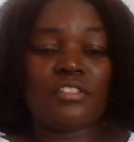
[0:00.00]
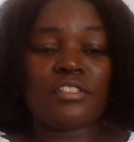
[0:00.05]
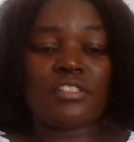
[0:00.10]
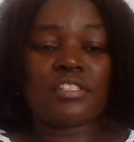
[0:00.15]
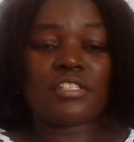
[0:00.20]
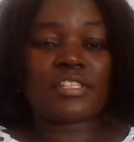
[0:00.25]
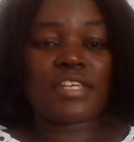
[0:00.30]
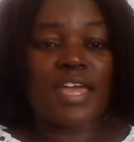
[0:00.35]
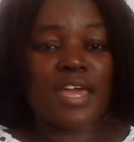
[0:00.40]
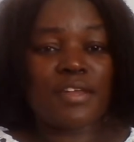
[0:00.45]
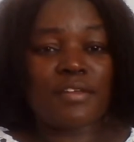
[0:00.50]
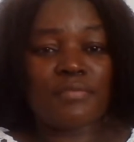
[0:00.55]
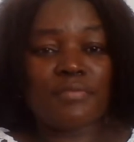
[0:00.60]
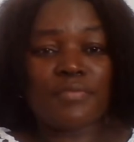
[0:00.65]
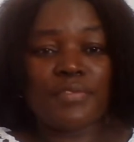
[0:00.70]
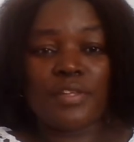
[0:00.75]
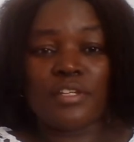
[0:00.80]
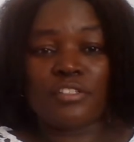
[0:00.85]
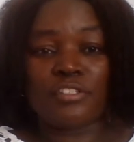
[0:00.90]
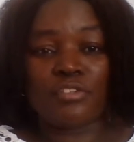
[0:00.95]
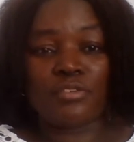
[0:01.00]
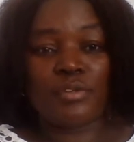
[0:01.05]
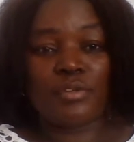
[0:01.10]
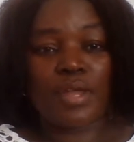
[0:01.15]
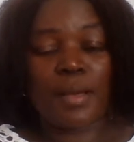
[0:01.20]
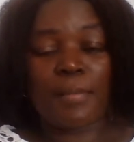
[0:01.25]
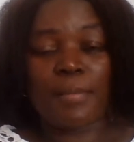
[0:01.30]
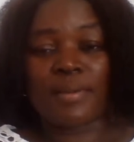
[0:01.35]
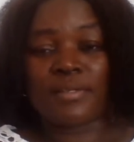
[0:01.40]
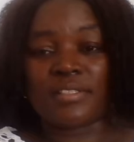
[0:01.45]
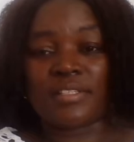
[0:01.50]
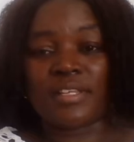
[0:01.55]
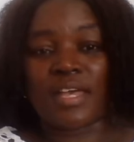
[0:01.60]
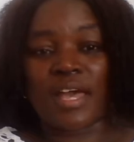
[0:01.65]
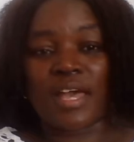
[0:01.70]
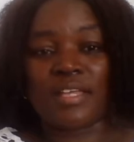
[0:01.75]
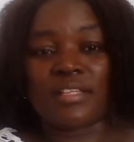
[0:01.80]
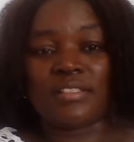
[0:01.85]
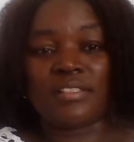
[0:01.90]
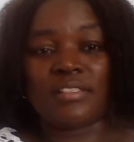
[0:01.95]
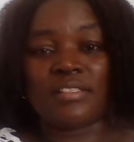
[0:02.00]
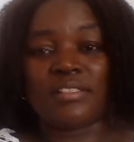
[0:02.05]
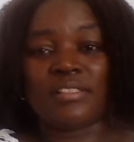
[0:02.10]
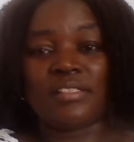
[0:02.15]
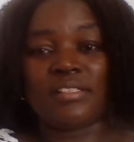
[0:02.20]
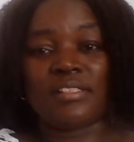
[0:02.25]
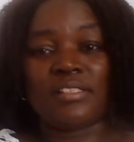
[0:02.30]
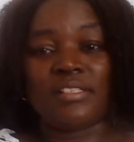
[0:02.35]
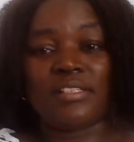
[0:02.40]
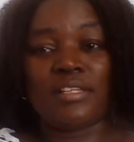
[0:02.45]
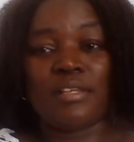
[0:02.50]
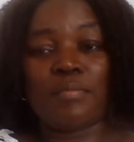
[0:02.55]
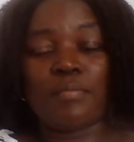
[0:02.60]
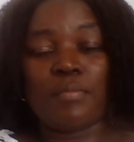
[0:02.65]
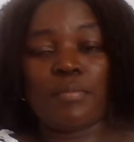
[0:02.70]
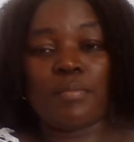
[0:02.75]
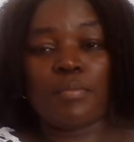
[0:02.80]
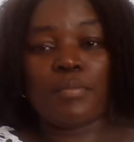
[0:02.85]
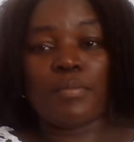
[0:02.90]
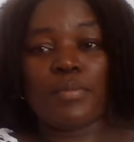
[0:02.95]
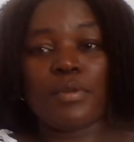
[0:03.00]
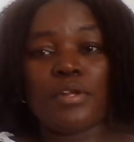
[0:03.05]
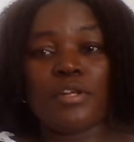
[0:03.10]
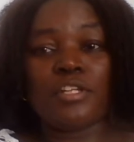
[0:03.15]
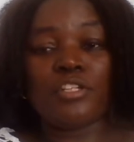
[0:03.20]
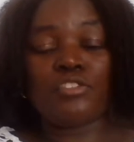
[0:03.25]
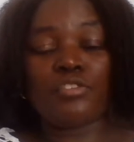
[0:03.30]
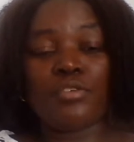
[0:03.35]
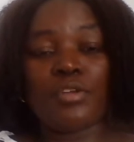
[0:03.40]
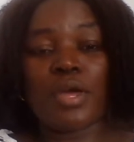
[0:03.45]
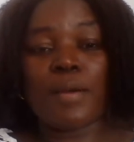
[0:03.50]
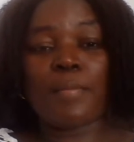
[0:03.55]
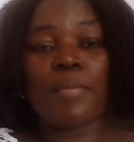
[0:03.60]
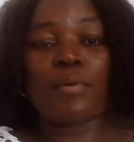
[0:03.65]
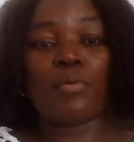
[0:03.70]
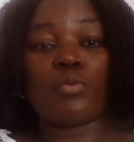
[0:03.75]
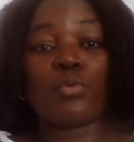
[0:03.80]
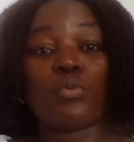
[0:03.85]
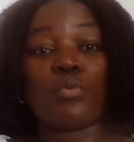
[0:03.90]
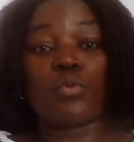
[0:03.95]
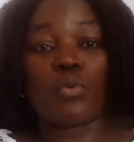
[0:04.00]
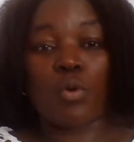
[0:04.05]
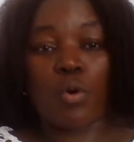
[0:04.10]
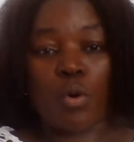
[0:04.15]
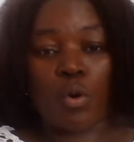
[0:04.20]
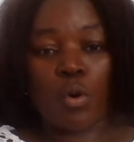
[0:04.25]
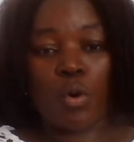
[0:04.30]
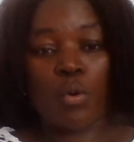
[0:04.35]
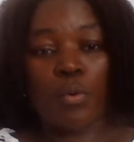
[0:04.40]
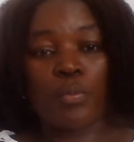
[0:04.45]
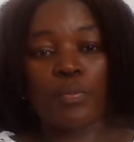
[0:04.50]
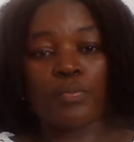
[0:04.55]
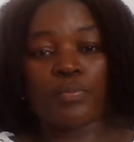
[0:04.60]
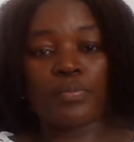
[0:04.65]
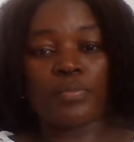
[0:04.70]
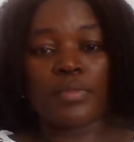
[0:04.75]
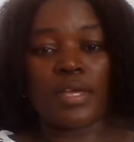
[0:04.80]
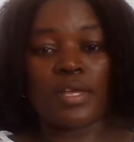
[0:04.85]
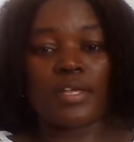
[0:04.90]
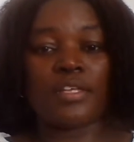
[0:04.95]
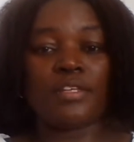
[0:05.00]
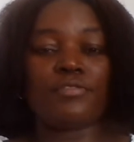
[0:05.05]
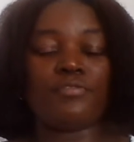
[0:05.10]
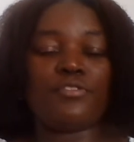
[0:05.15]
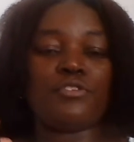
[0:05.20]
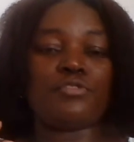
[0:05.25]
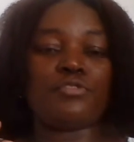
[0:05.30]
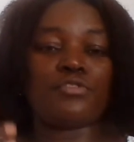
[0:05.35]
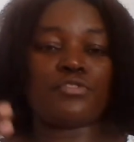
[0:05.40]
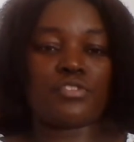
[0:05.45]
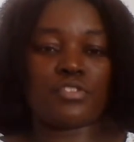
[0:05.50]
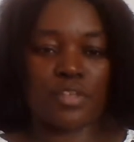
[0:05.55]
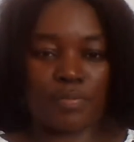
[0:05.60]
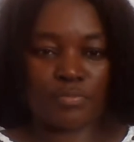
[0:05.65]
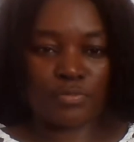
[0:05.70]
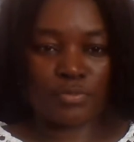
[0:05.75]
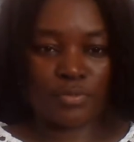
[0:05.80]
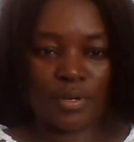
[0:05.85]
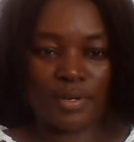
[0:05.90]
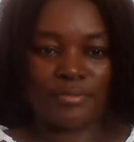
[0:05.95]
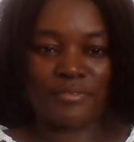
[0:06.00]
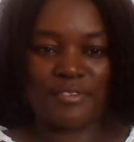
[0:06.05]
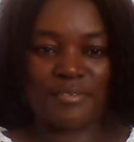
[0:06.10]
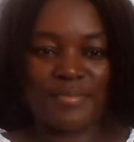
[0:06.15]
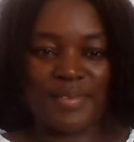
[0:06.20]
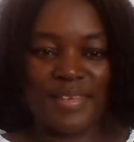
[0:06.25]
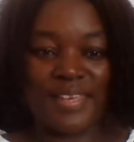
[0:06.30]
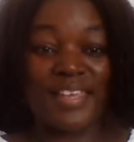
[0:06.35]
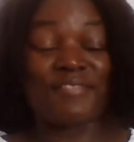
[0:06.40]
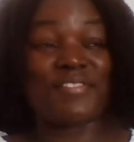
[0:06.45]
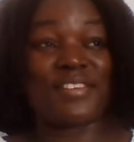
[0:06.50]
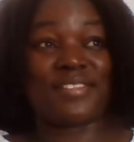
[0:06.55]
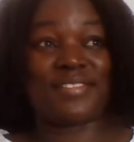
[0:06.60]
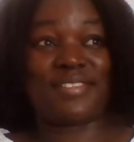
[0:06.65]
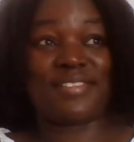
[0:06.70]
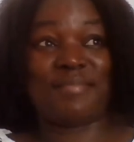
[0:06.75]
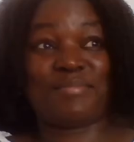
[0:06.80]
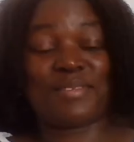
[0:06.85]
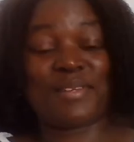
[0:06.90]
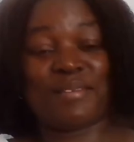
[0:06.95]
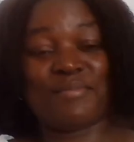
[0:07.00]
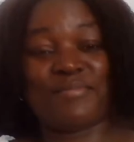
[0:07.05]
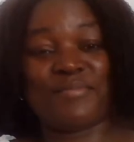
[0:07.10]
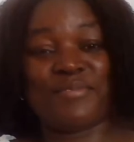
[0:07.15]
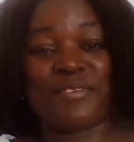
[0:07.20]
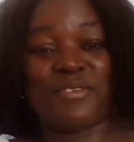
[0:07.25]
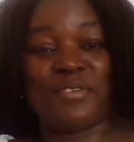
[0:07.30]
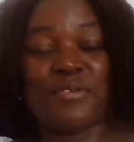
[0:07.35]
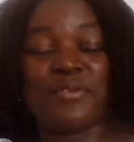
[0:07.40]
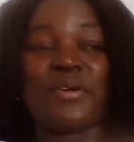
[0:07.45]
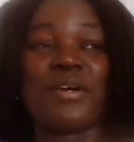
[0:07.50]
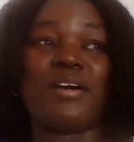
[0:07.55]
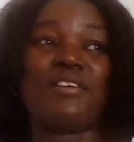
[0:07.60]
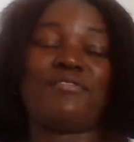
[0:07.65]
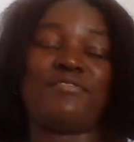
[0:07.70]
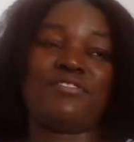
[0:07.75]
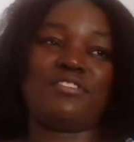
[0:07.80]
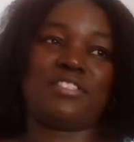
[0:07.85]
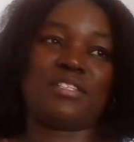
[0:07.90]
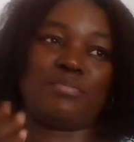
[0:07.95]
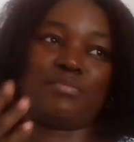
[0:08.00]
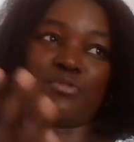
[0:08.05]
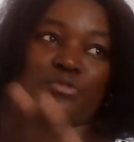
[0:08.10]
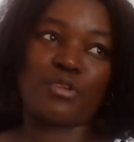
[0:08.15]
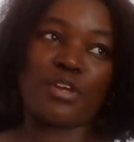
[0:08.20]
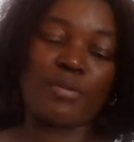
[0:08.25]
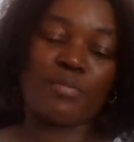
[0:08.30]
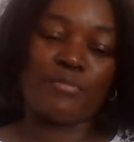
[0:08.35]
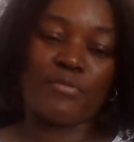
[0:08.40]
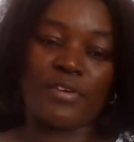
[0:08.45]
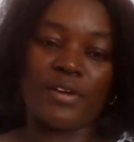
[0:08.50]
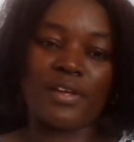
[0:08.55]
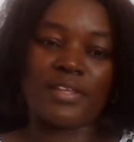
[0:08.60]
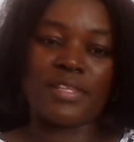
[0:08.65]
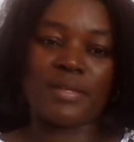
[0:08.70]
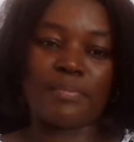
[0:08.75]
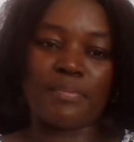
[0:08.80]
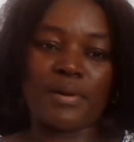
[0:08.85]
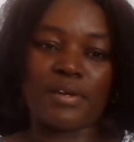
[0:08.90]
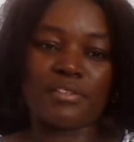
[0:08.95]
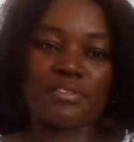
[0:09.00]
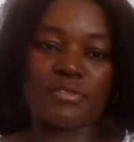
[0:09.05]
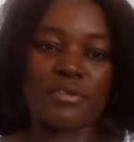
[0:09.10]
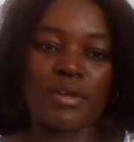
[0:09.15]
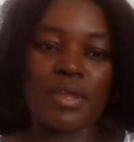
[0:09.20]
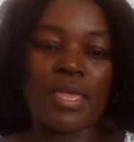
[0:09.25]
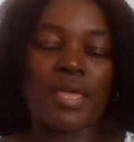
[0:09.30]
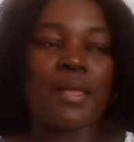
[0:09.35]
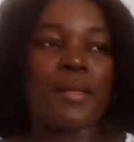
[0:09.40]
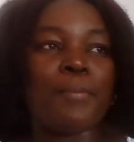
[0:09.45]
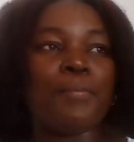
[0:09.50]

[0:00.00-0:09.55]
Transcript: scared of the little numbers, guys, the little number will grow. If you subscribe for me, if I subscribe for you, if you subscribe for another person,